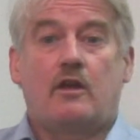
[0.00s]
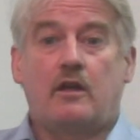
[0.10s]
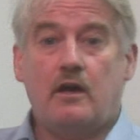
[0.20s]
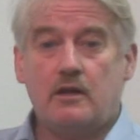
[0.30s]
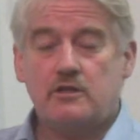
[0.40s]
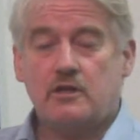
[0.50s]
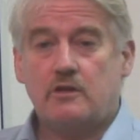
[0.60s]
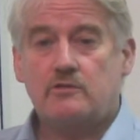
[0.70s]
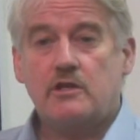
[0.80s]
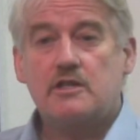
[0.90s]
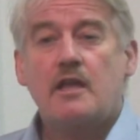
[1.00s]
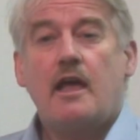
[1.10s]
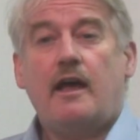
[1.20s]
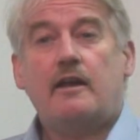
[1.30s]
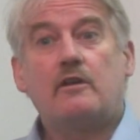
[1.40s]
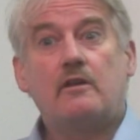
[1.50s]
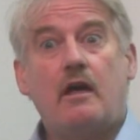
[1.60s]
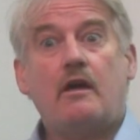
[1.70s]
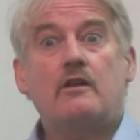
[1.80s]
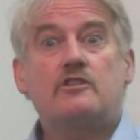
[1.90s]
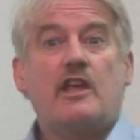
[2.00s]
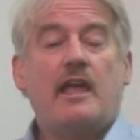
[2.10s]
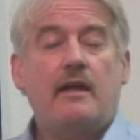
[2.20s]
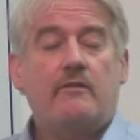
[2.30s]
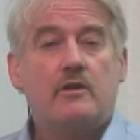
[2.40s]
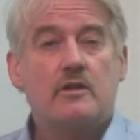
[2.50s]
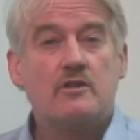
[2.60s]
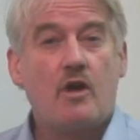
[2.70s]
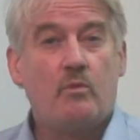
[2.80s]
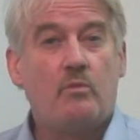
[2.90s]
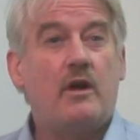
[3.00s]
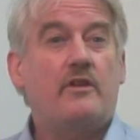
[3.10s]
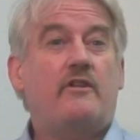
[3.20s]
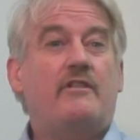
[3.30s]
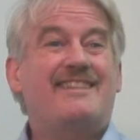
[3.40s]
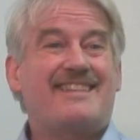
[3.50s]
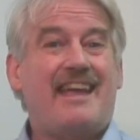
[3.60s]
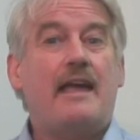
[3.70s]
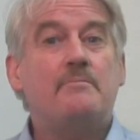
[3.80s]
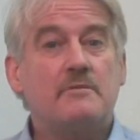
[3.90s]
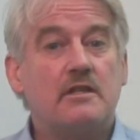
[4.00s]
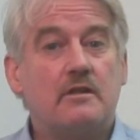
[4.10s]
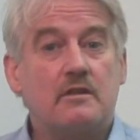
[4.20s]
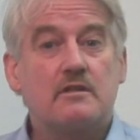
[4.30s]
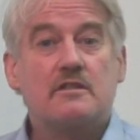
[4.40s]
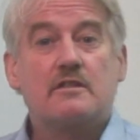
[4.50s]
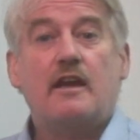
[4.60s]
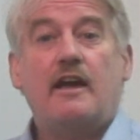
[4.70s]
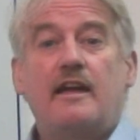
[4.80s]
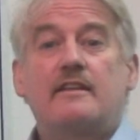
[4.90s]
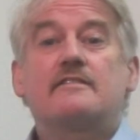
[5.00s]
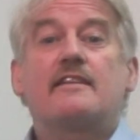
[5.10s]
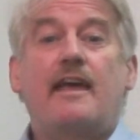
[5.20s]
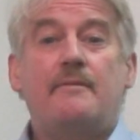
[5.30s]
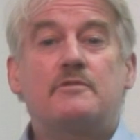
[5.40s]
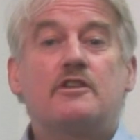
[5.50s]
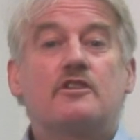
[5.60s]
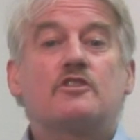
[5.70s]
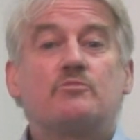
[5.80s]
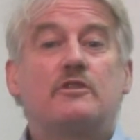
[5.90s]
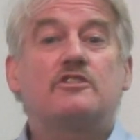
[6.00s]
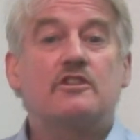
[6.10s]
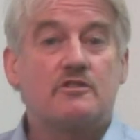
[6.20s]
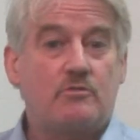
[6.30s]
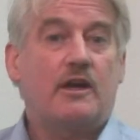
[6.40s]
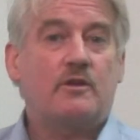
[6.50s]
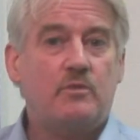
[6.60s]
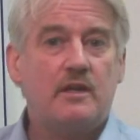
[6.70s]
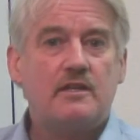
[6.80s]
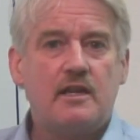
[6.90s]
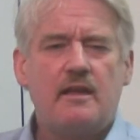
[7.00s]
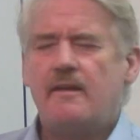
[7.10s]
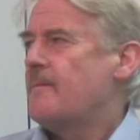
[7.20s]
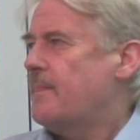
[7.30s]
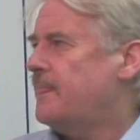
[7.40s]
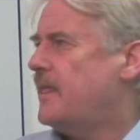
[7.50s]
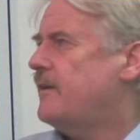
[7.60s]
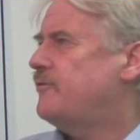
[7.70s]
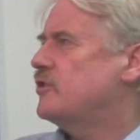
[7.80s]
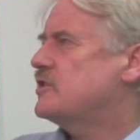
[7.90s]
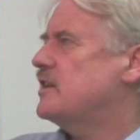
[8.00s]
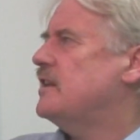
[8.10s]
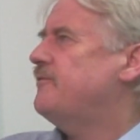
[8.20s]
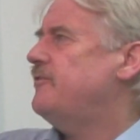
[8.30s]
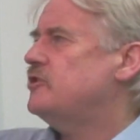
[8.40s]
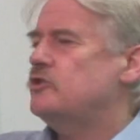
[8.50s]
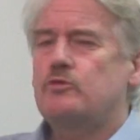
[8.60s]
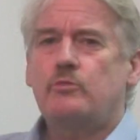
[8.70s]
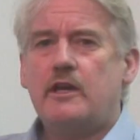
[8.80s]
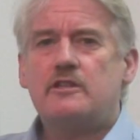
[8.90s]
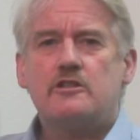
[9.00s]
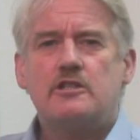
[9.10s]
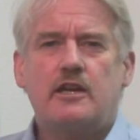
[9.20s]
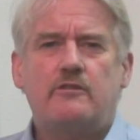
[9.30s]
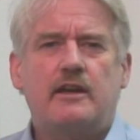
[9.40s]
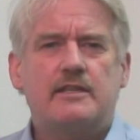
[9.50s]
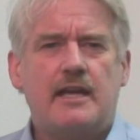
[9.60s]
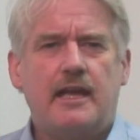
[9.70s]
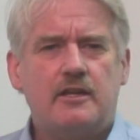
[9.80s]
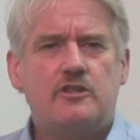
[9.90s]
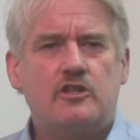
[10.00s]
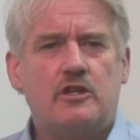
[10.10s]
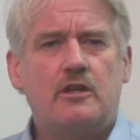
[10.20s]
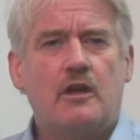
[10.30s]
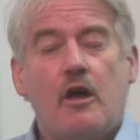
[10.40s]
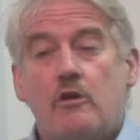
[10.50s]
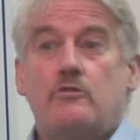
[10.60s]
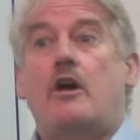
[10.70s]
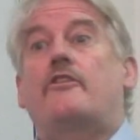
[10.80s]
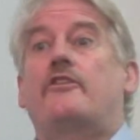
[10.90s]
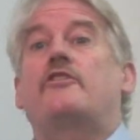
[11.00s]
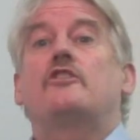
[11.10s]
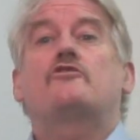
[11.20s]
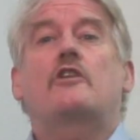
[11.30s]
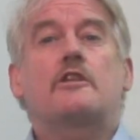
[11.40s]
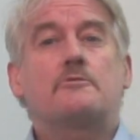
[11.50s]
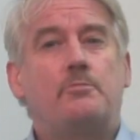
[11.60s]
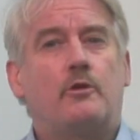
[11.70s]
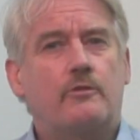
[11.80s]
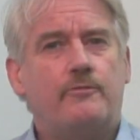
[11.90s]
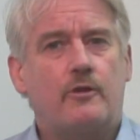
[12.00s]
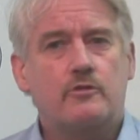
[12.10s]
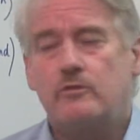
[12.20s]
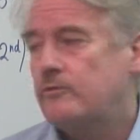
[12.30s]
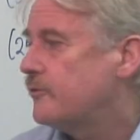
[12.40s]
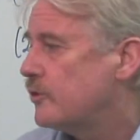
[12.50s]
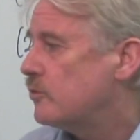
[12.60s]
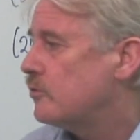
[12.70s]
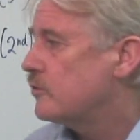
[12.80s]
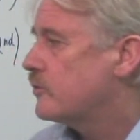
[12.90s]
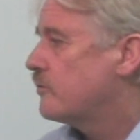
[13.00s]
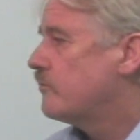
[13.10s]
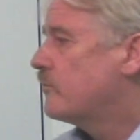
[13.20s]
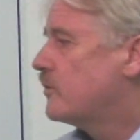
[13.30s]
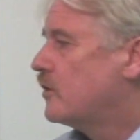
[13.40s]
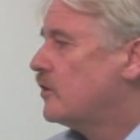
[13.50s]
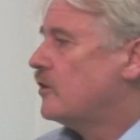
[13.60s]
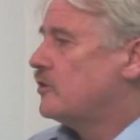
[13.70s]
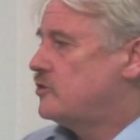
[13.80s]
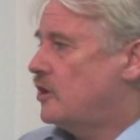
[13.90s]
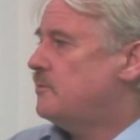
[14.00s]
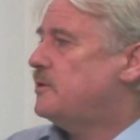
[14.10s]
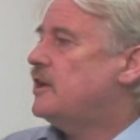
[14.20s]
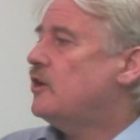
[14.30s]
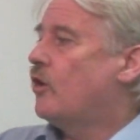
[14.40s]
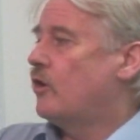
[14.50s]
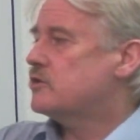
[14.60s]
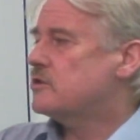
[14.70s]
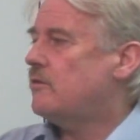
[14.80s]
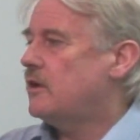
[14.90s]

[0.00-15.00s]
large countries and large areas where there is emptiness, and emptiness which is quite windy, and therefore it's an efficient way to generate energy rather than transport fossil fuels. Germany, also